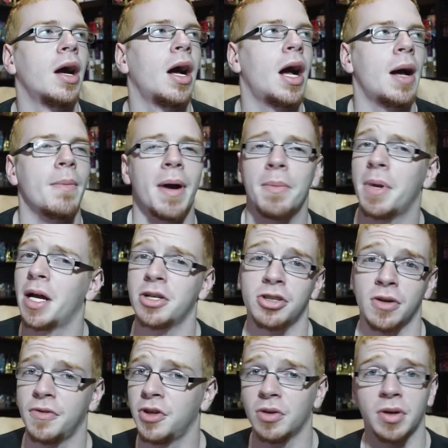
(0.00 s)
Um, I'm not
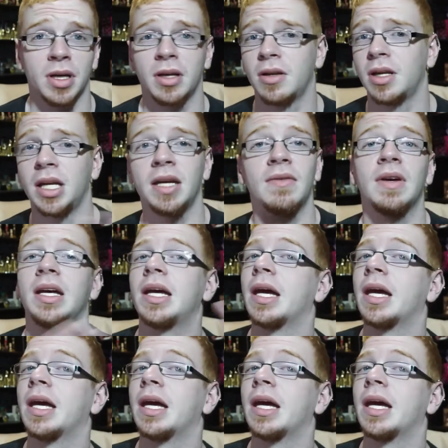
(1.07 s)
sure if you can even